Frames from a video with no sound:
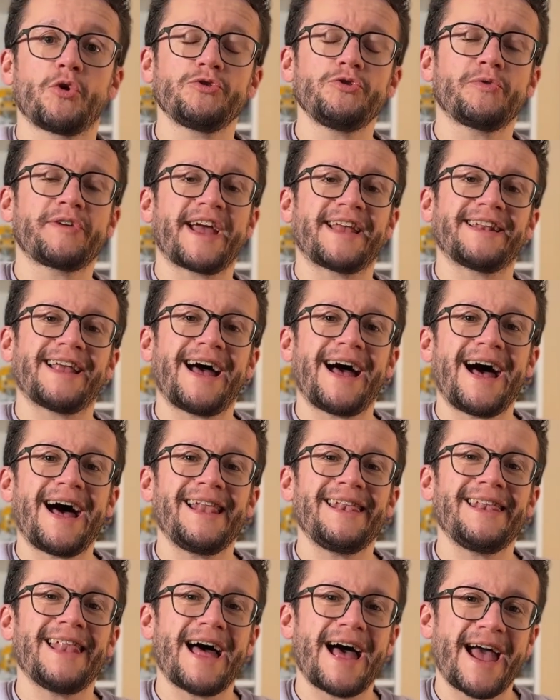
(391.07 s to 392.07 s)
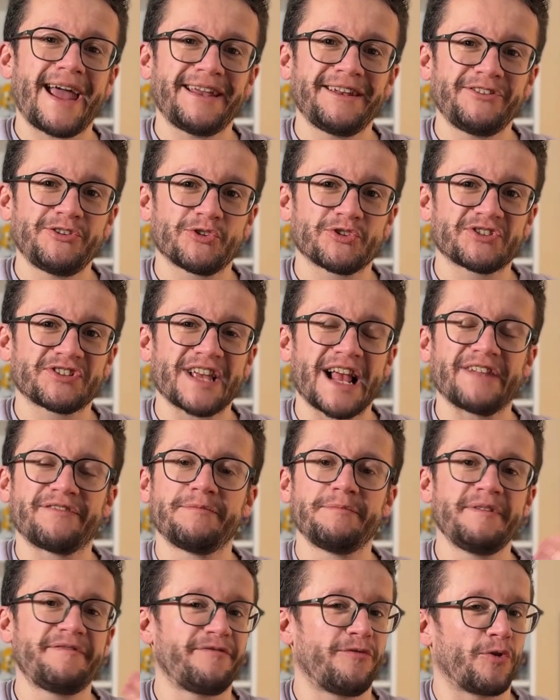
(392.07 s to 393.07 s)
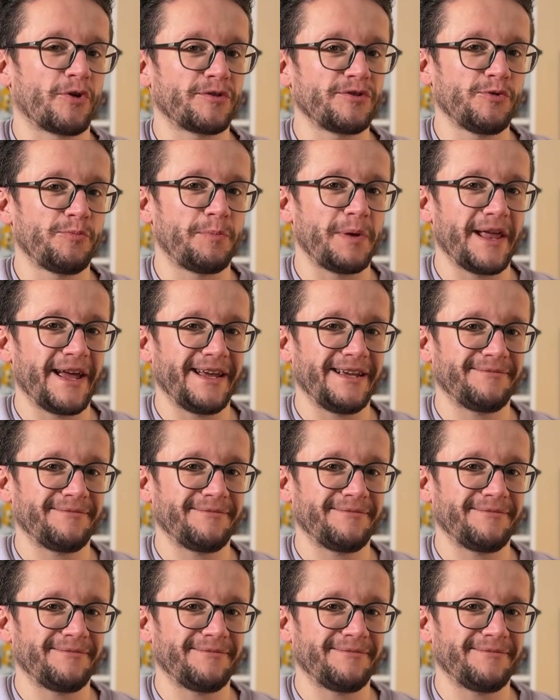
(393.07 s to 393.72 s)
you can align yourself before you play.